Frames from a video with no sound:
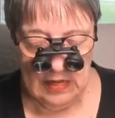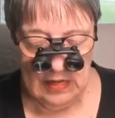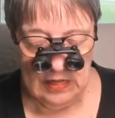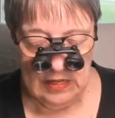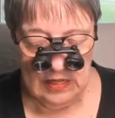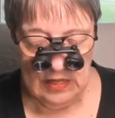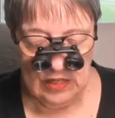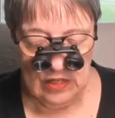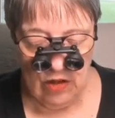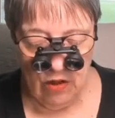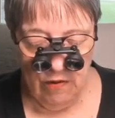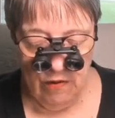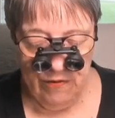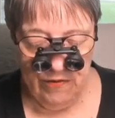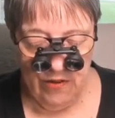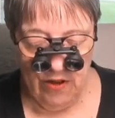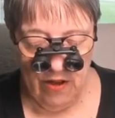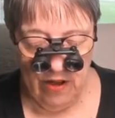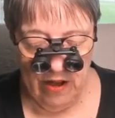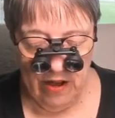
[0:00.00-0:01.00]
So
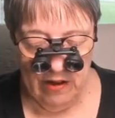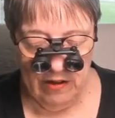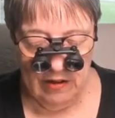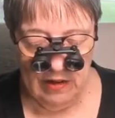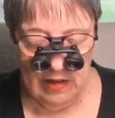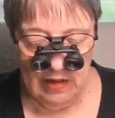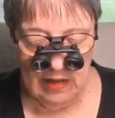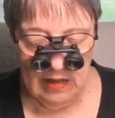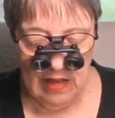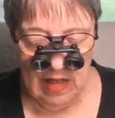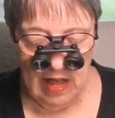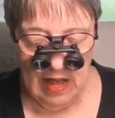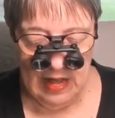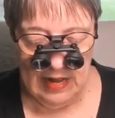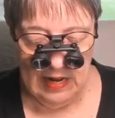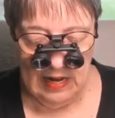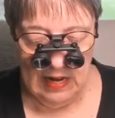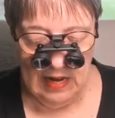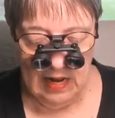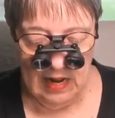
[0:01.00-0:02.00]
far, I
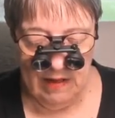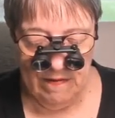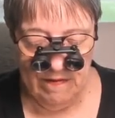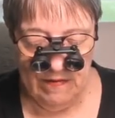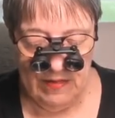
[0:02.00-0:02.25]
love